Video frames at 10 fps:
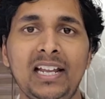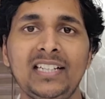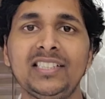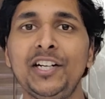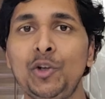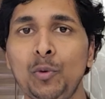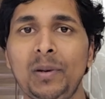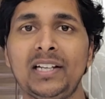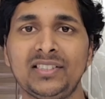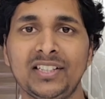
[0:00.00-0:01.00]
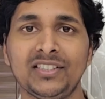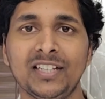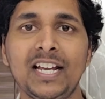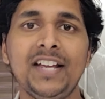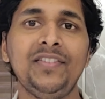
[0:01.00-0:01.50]
buildings and
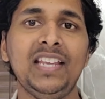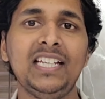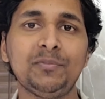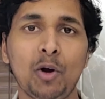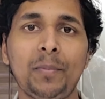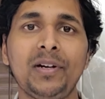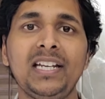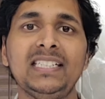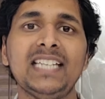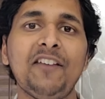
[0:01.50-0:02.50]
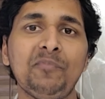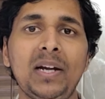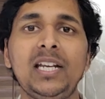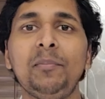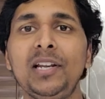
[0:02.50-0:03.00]
duplexes. These properties have
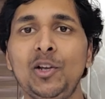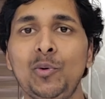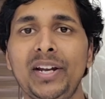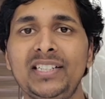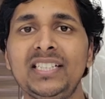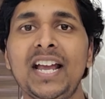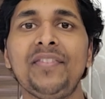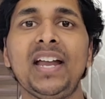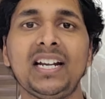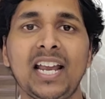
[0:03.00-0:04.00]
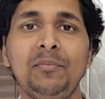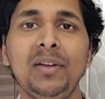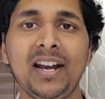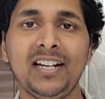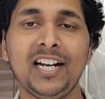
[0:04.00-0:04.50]
multiple units that can
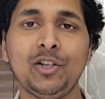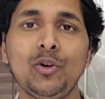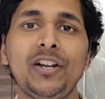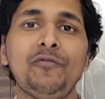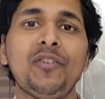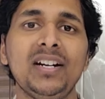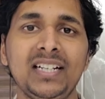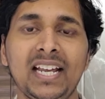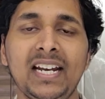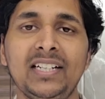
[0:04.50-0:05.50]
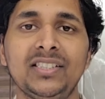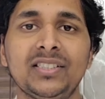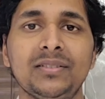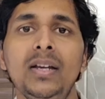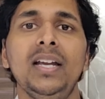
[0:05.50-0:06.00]
be rented to different
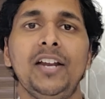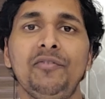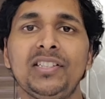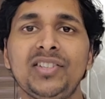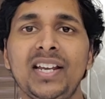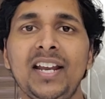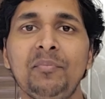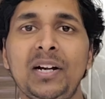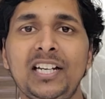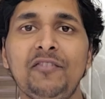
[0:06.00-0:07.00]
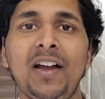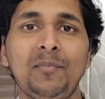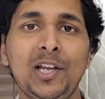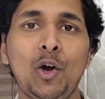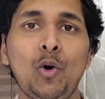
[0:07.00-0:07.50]
tenants. Investing in
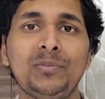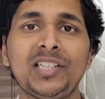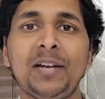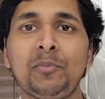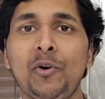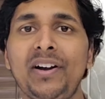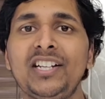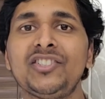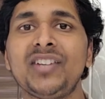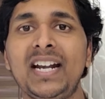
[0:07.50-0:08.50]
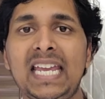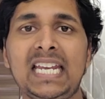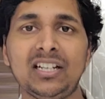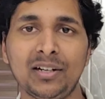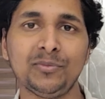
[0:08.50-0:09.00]
multifamily homes can provide a
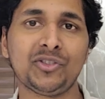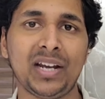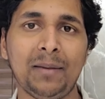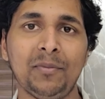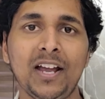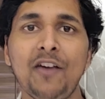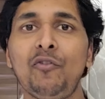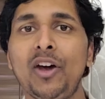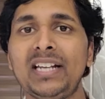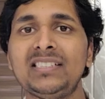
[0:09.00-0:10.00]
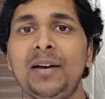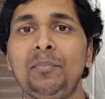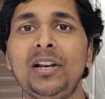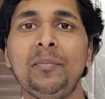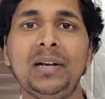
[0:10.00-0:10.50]
steady income stream. For
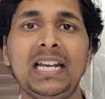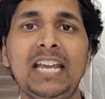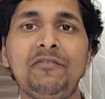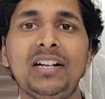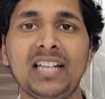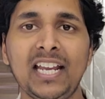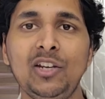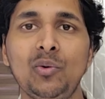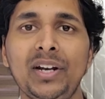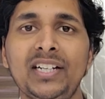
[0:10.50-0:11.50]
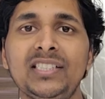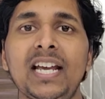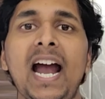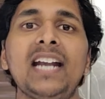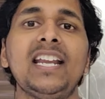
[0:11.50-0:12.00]
example, a building with 10 units
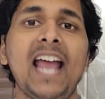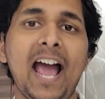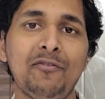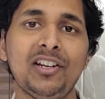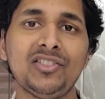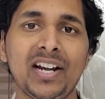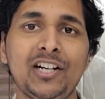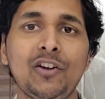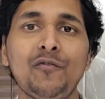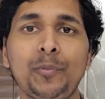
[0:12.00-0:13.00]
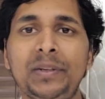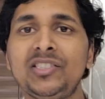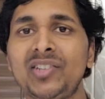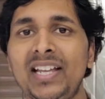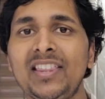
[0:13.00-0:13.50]
at an average rent of
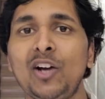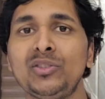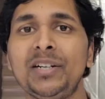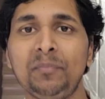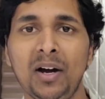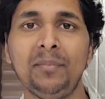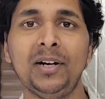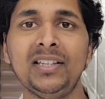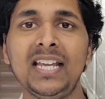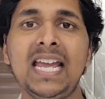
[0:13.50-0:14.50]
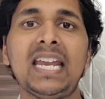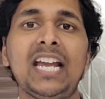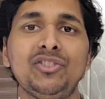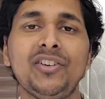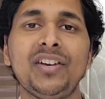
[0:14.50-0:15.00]
rupees 10,000 per month
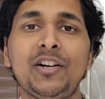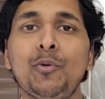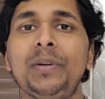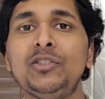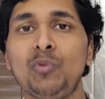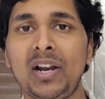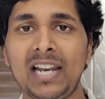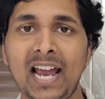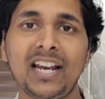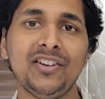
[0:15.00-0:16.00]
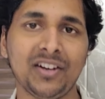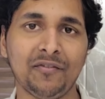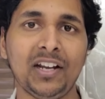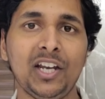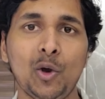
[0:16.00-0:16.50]
can generate rupees 1 lakh in
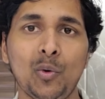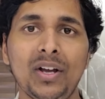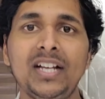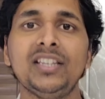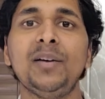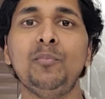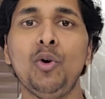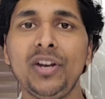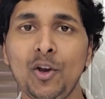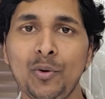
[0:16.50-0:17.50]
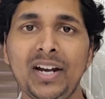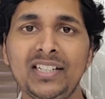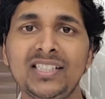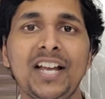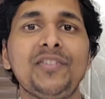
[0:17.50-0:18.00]
revenue. The more
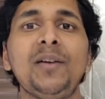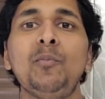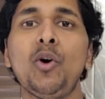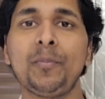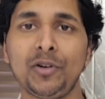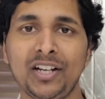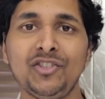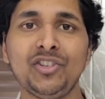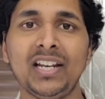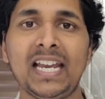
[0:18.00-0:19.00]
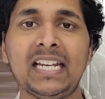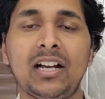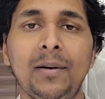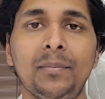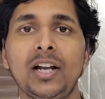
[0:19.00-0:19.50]
units, the more potential
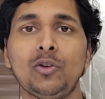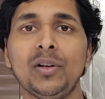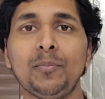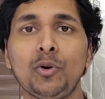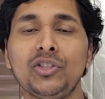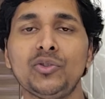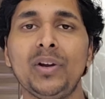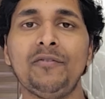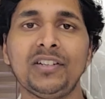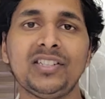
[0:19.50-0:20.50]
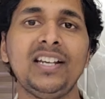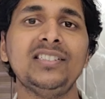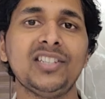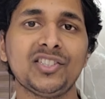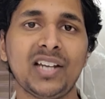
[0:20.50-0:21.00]
income. Now, the pros to investing
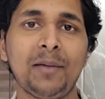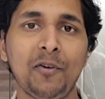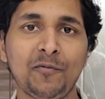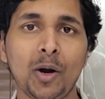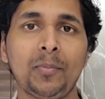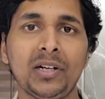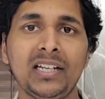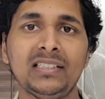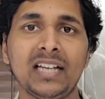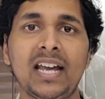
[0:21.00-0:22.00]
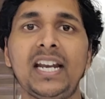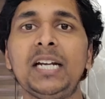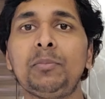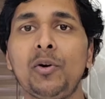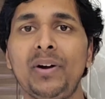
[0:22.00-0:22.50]
in such type of properties are
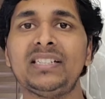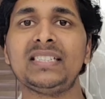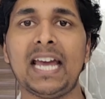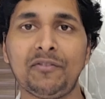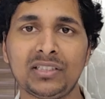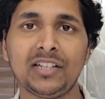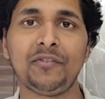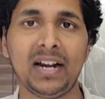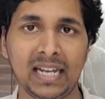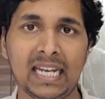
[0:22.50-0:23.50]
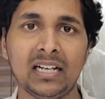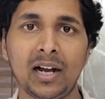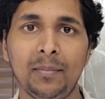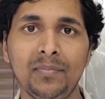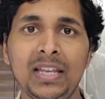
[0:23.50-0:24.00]
it provides diversified
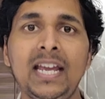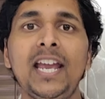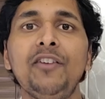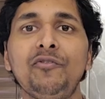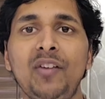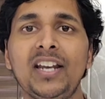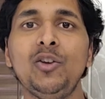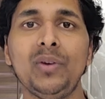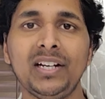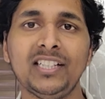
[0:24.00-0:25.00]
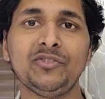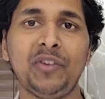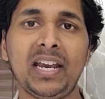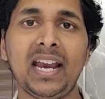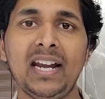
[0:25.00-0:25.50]
income. If one unit is
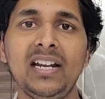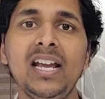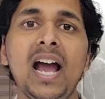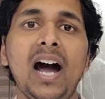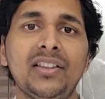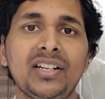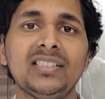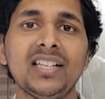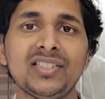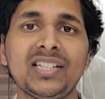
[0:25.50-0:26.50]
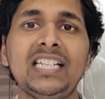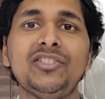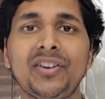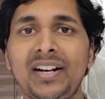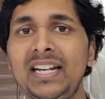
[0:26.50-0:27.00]
vacant, others are still
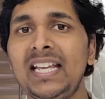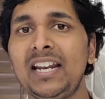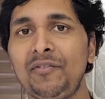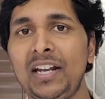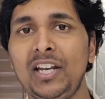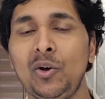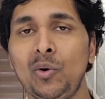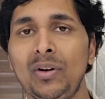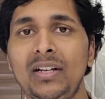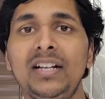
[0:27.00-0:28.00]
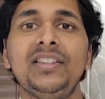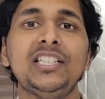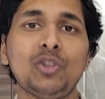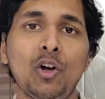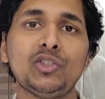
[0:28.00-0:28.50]
generating revenue.
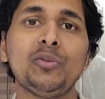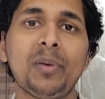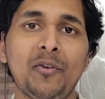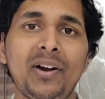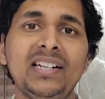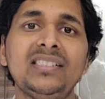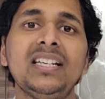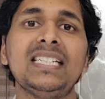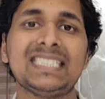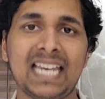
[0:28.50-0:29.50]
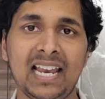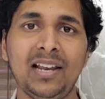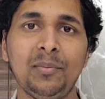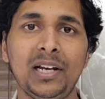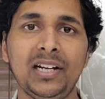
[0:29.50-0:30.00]
This also provides
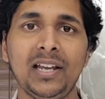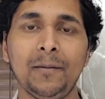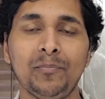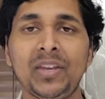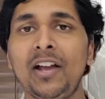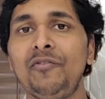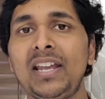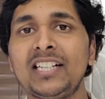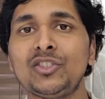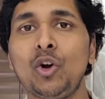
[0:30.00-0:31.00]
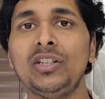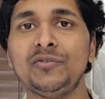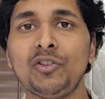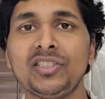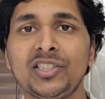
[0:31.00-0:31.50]
scalability. Whereas
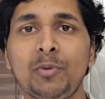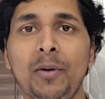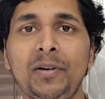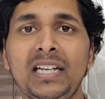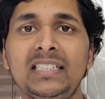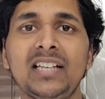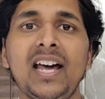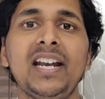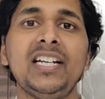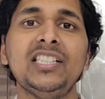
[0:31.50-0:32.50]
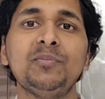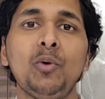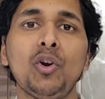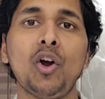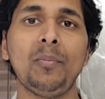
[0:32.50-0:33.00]
cons for such properties are it is
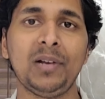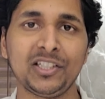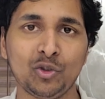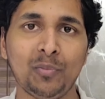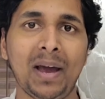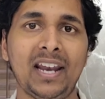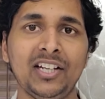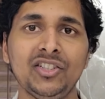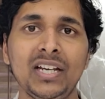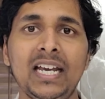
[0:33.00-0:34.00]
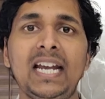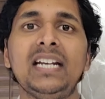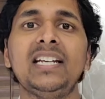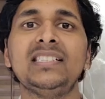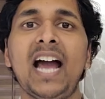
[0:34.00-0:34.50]
more complex to manage,
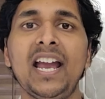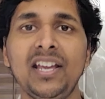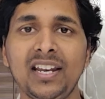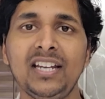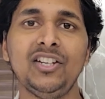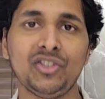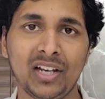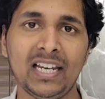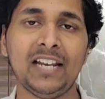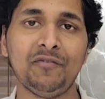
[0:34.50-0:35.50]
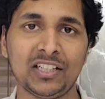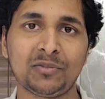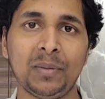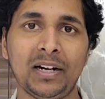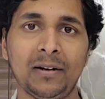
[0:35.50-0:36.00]
it has higher initial
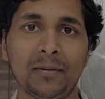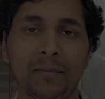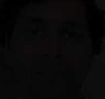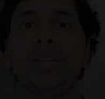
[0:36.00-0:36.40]
investment.